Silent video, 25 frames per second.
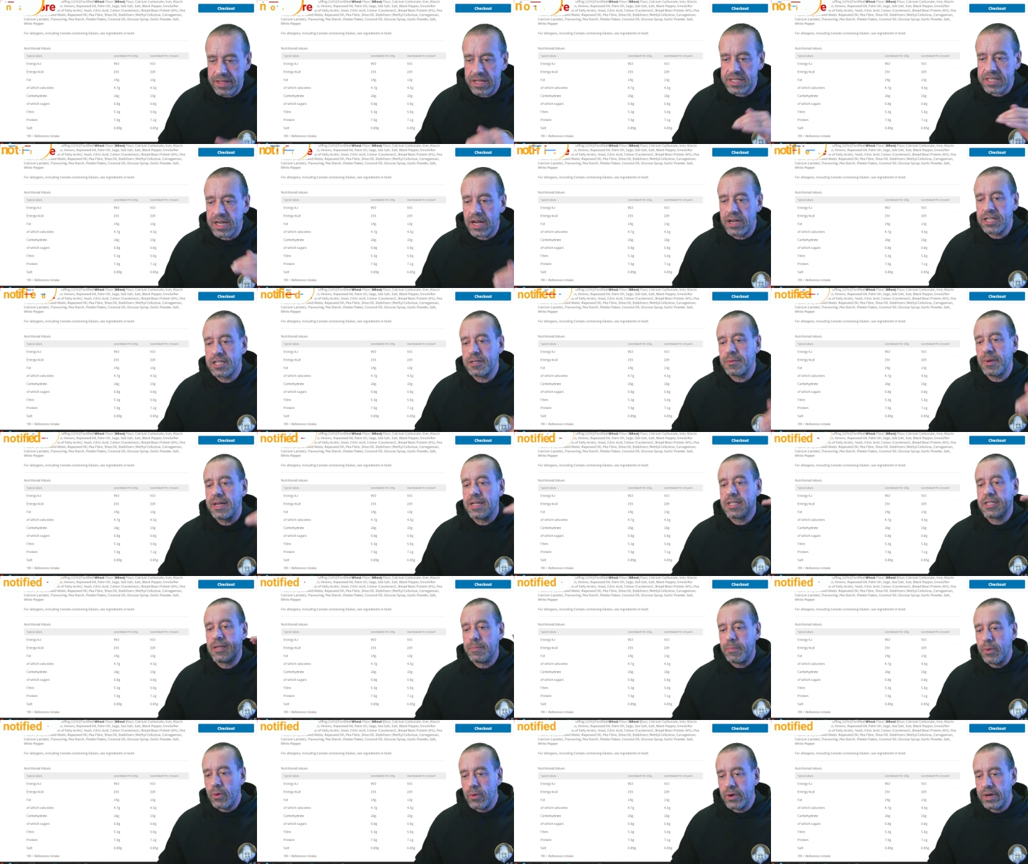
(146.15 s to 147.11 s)
and the dose
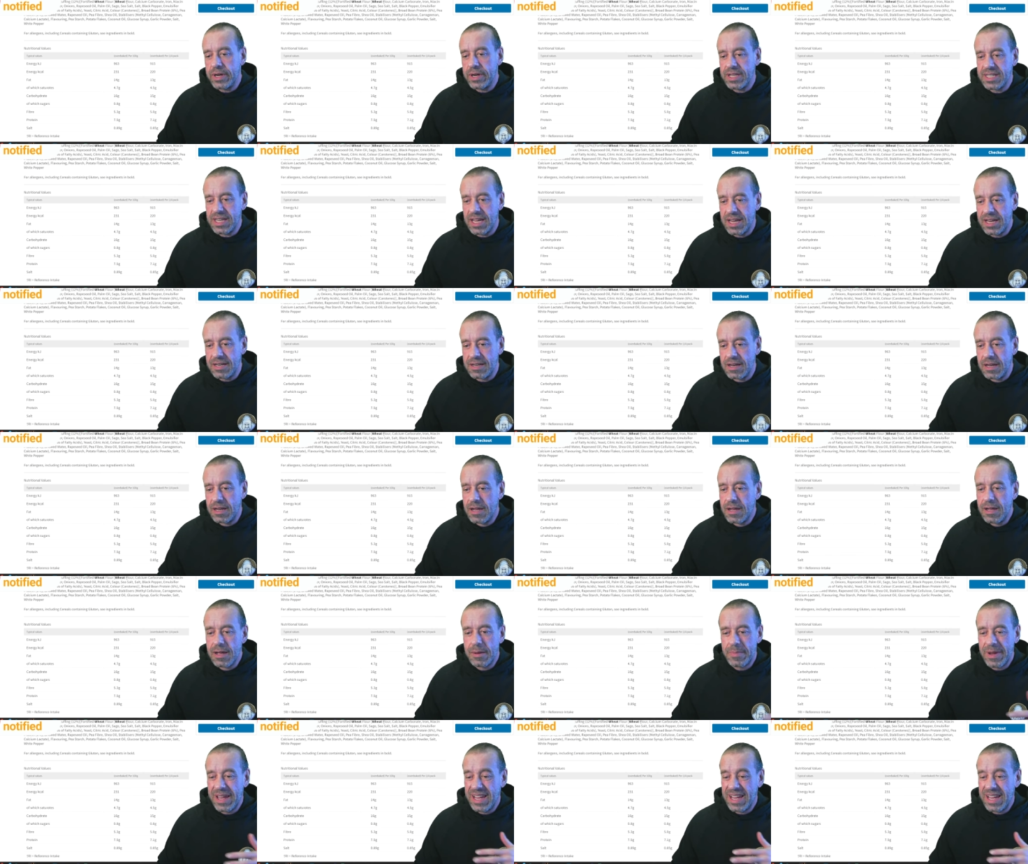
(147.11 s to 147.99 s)
makes a poison,